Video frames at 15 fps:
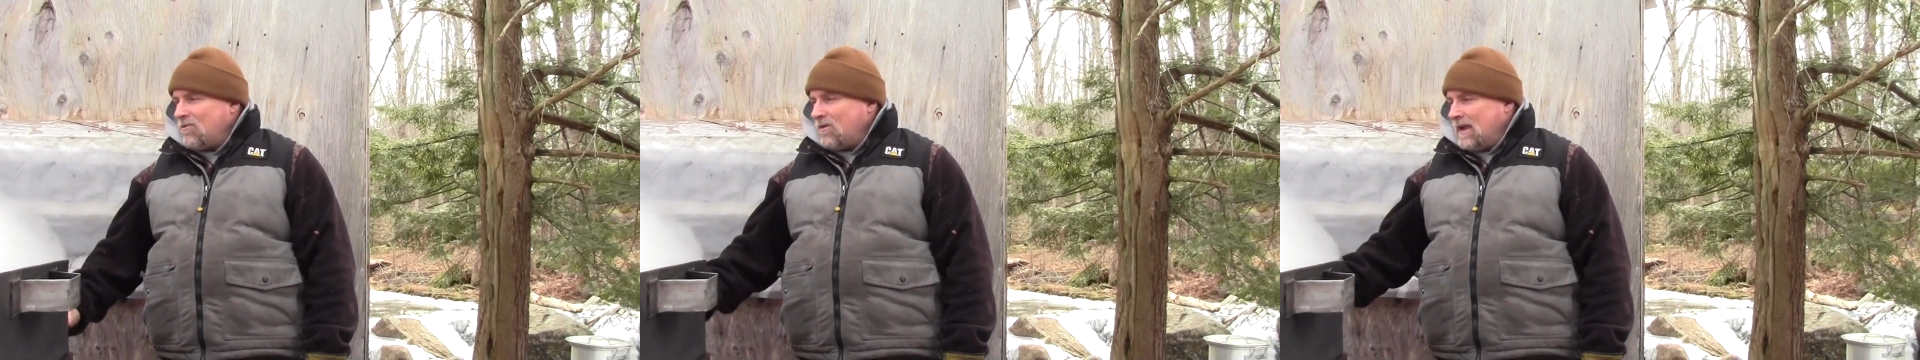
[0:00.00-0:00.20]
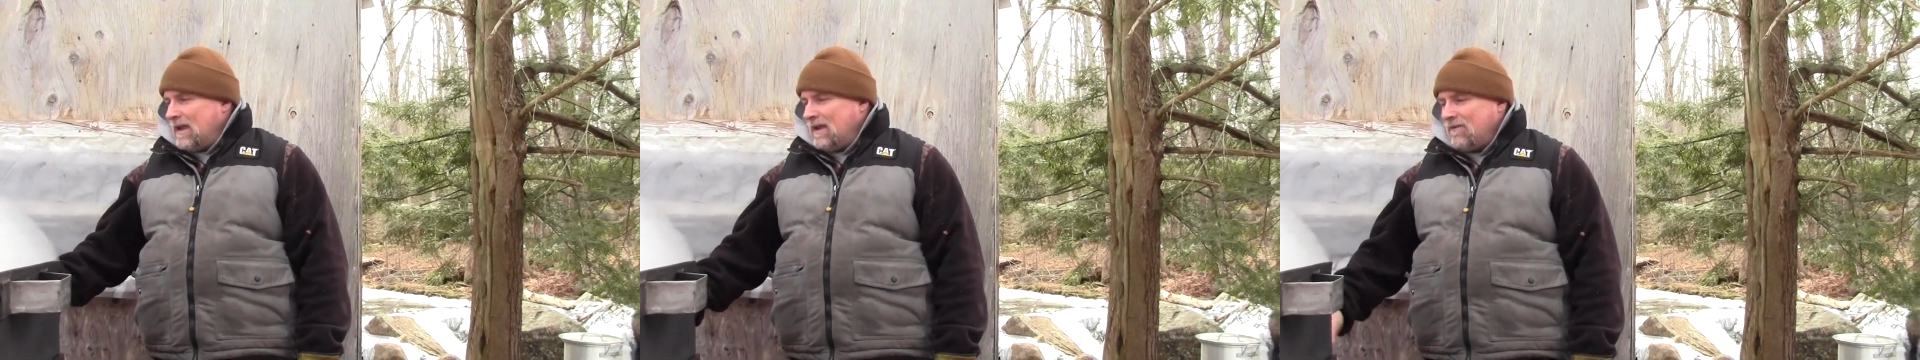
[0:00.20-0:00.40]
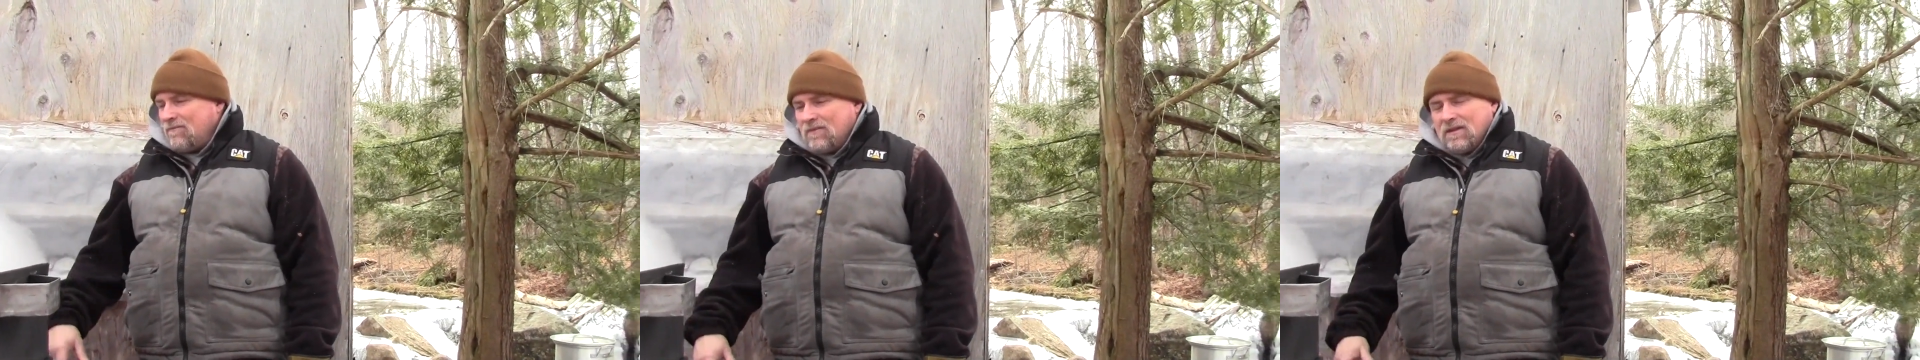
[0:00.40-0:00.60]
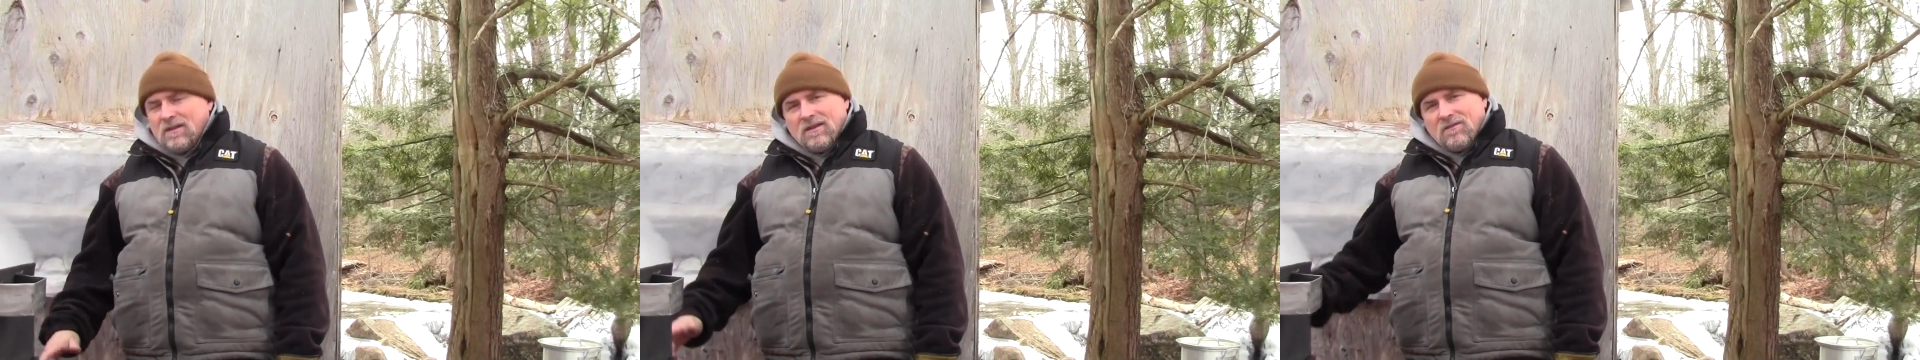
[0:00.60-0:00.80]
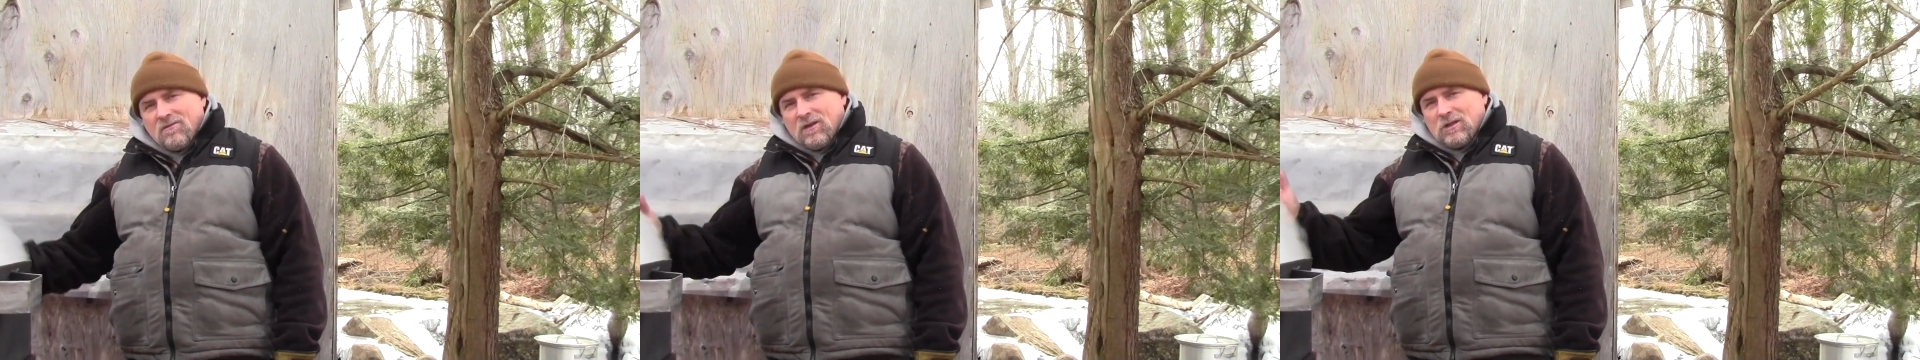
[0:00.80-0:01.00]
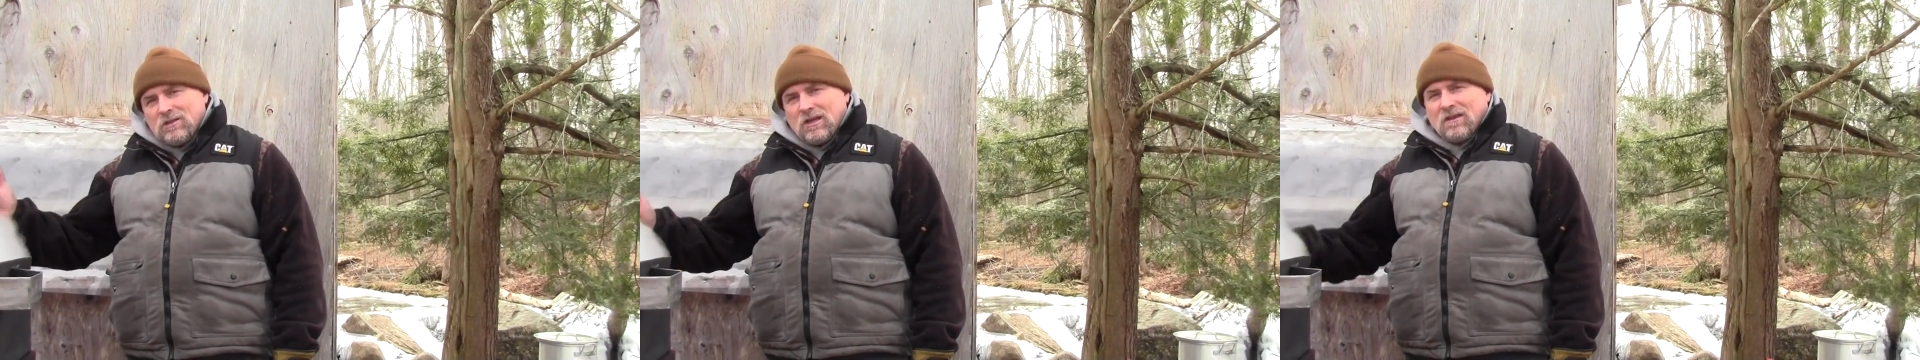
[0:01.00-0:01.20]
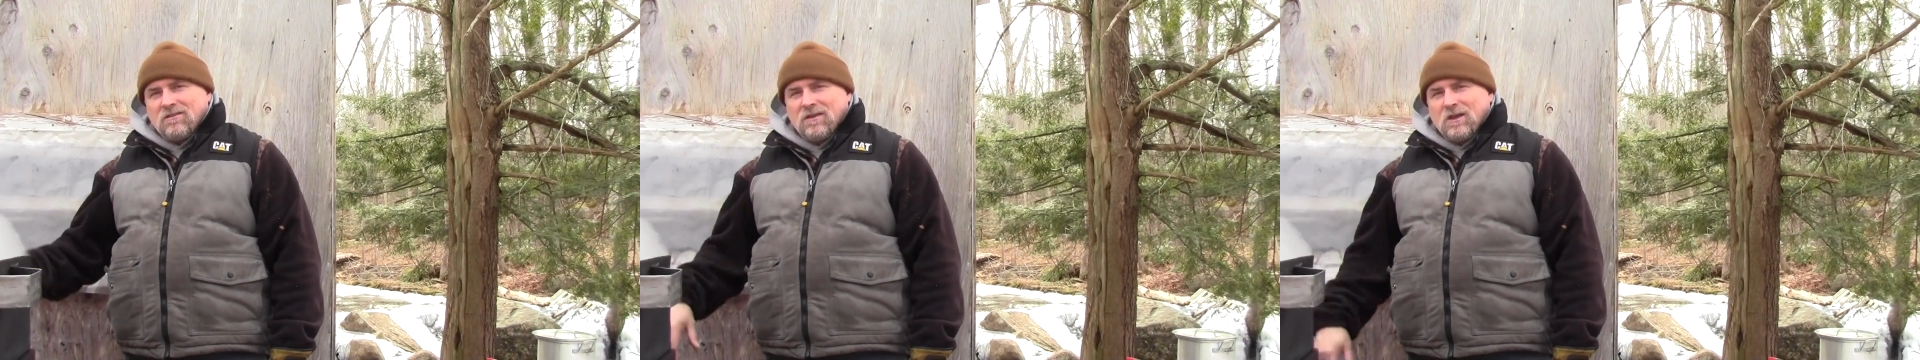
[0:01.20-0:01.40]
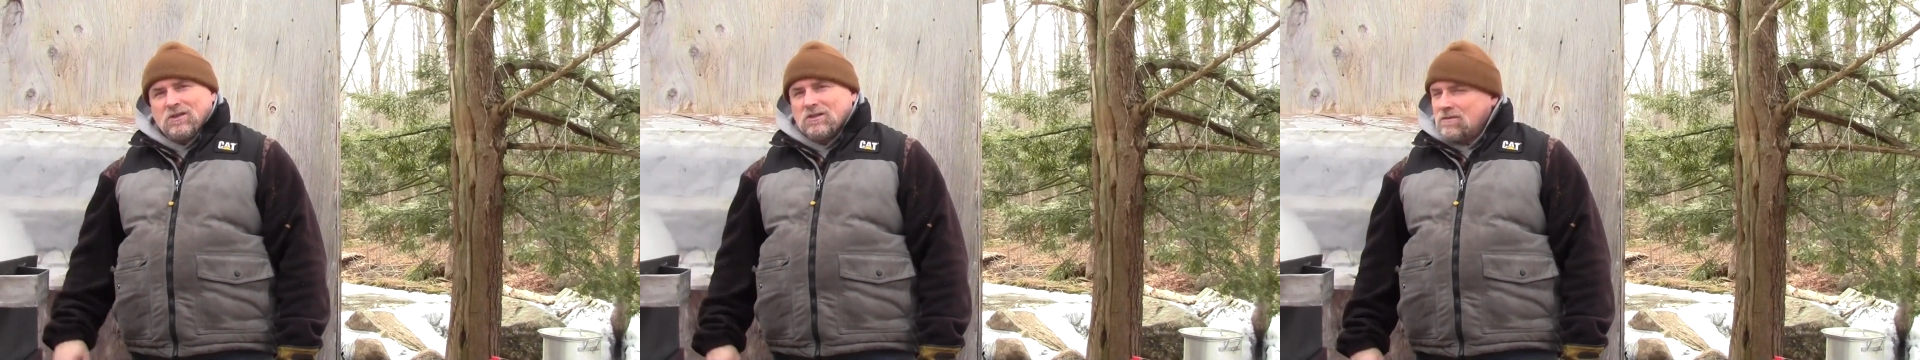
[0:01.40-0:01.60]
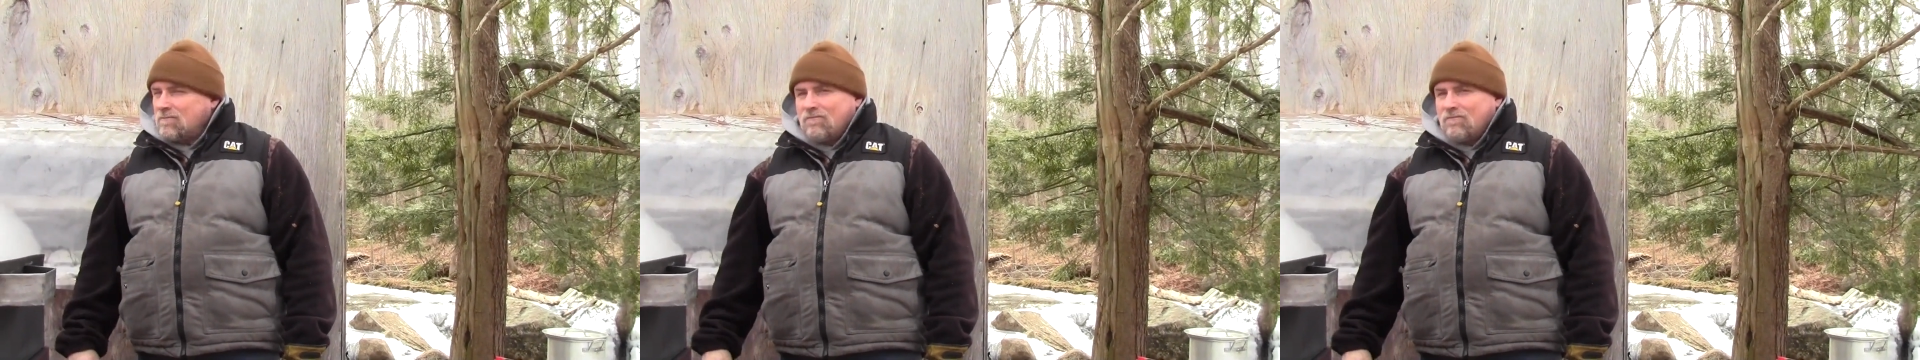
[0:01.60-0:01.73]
way, things like this,